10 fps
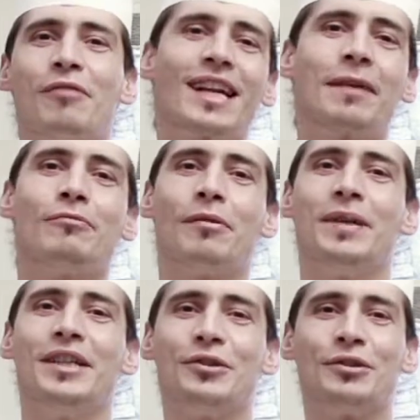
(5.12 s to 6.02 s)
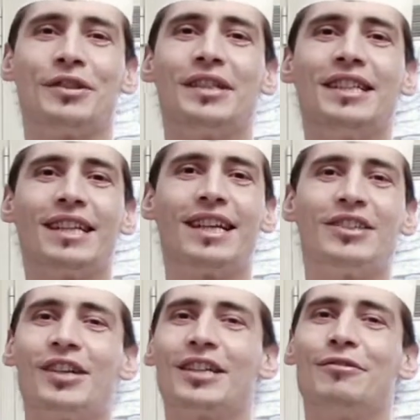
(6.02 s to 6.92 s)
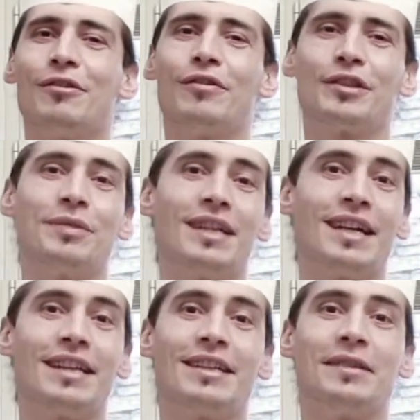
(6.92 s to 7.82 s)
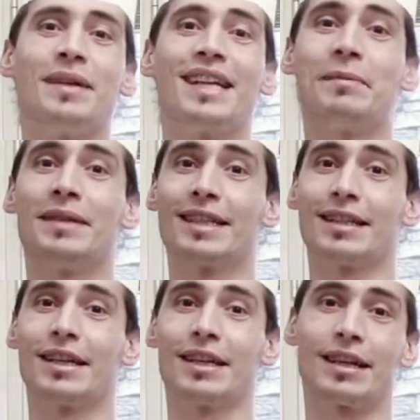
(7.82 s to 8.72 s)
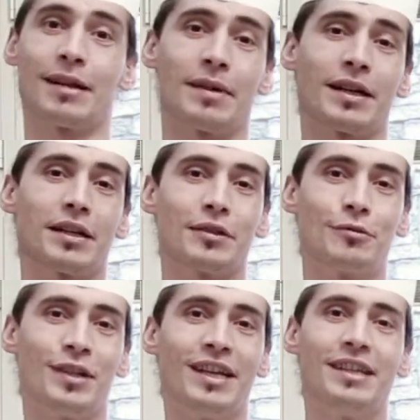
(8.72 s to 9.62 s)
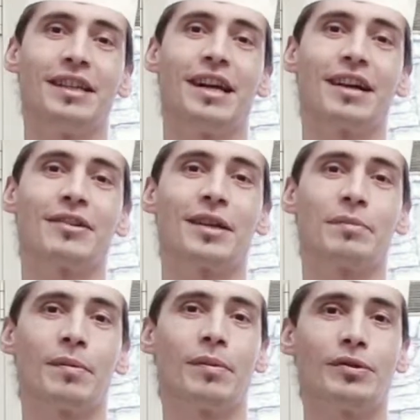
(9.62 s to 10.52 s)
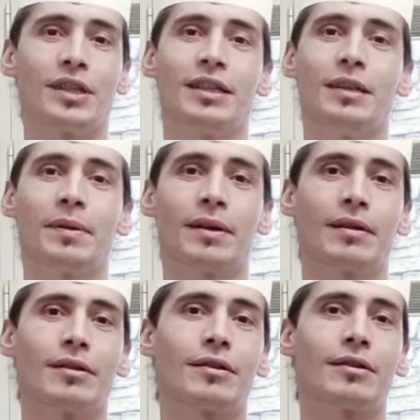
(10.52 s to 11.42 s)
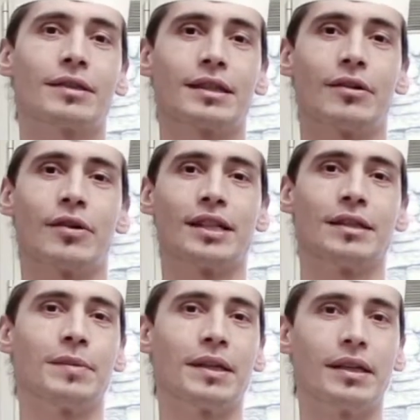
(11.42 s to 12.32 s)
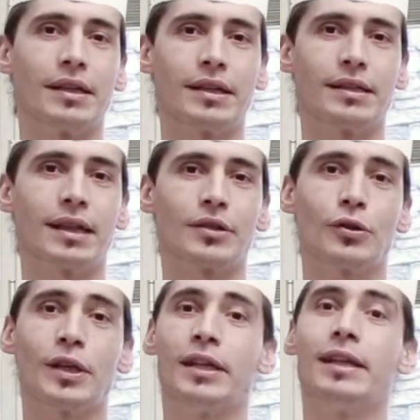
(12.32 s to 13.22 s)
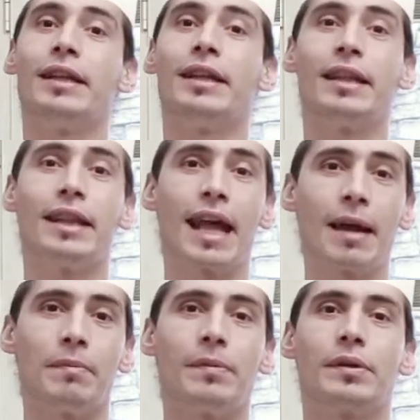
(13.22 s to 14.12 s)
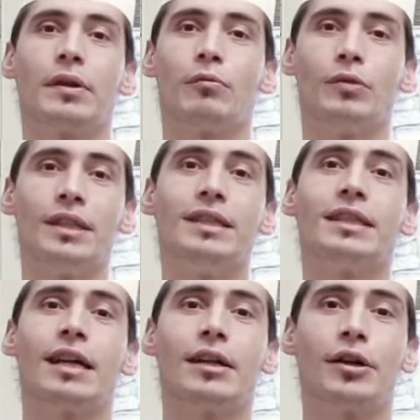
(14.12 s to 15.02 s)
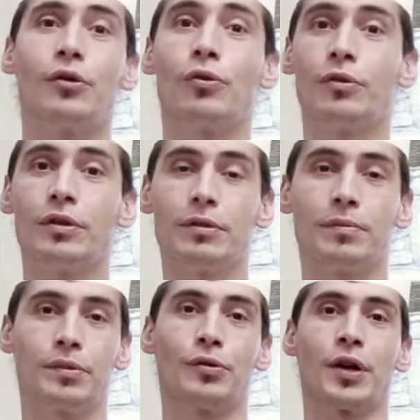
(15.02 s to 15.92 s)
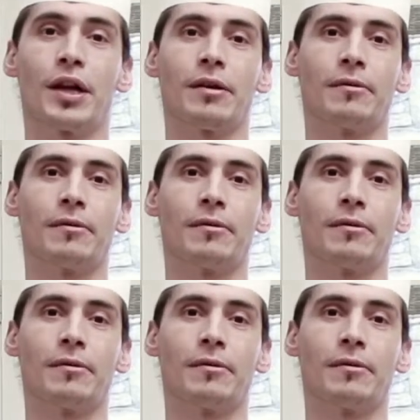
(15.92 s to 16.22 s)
welcome to Apicius, International School of Hospitality. My name is Andrea Trapani. Today I'm gonna propose a typical Toscan recipe. It's actually lamb with celery root puree.